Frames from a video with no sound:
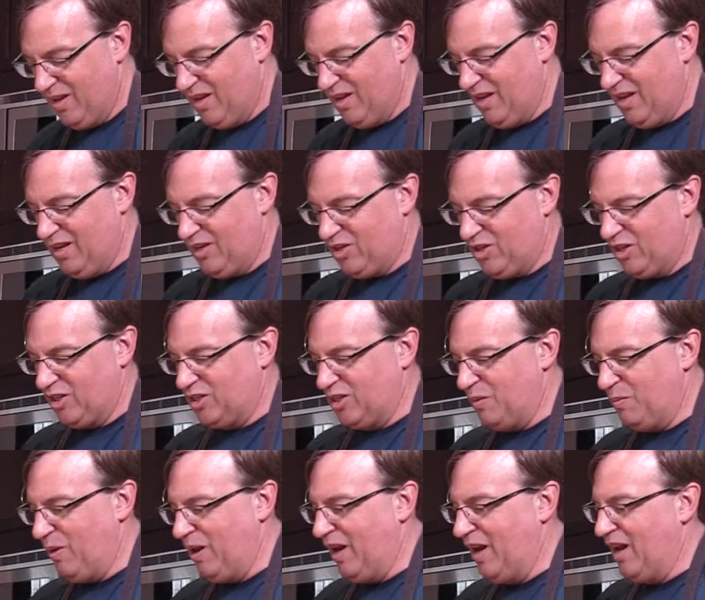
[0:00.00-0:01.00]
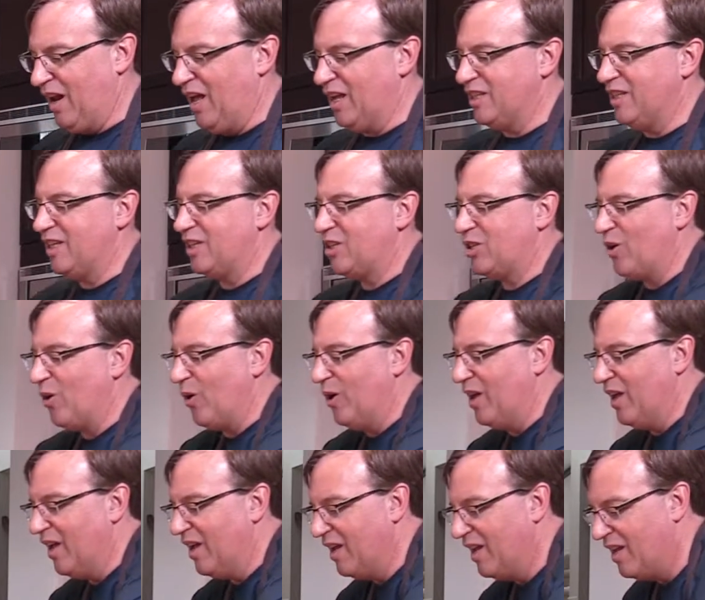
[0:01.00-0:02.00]
In just a minute, I'll just show
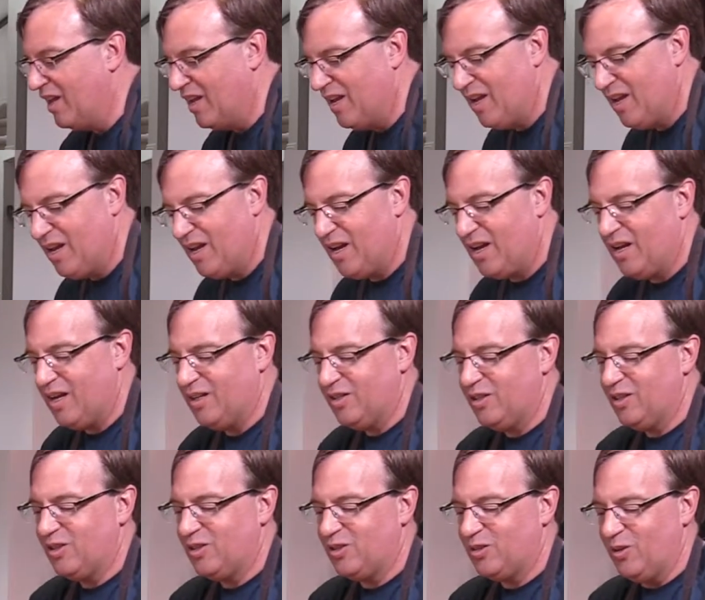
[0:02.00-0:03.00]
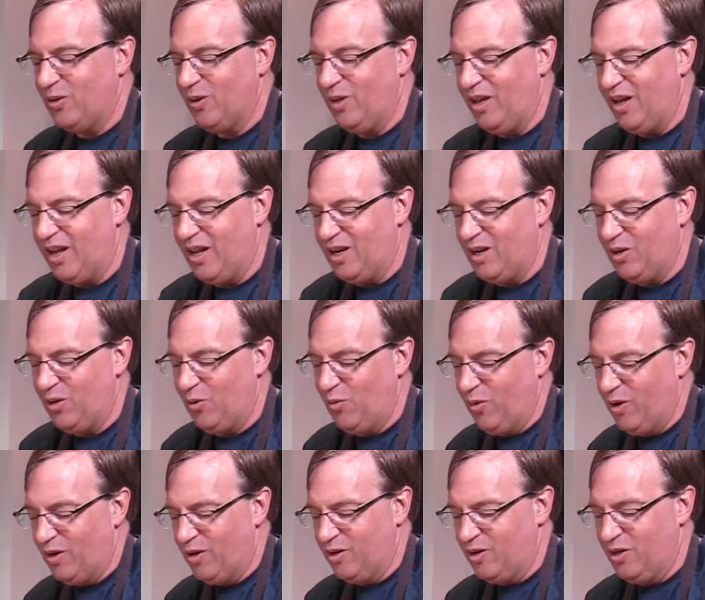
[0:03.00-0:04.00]
you how to do
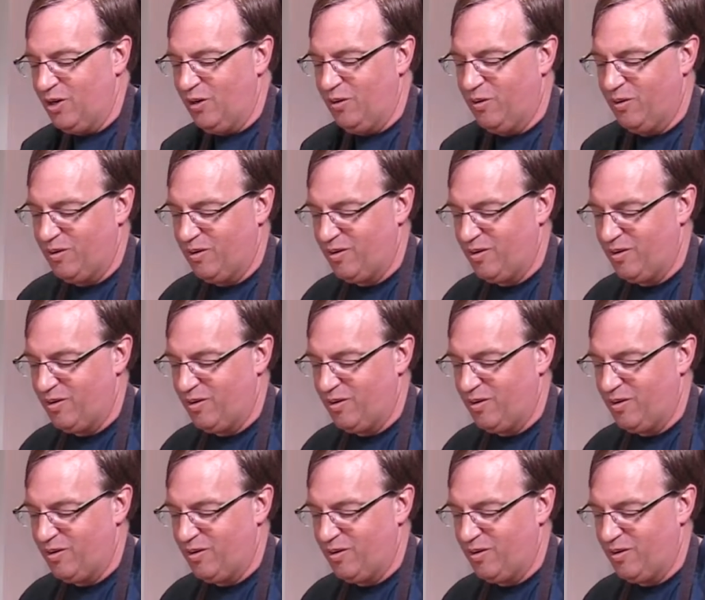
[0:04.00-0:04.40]
one or two.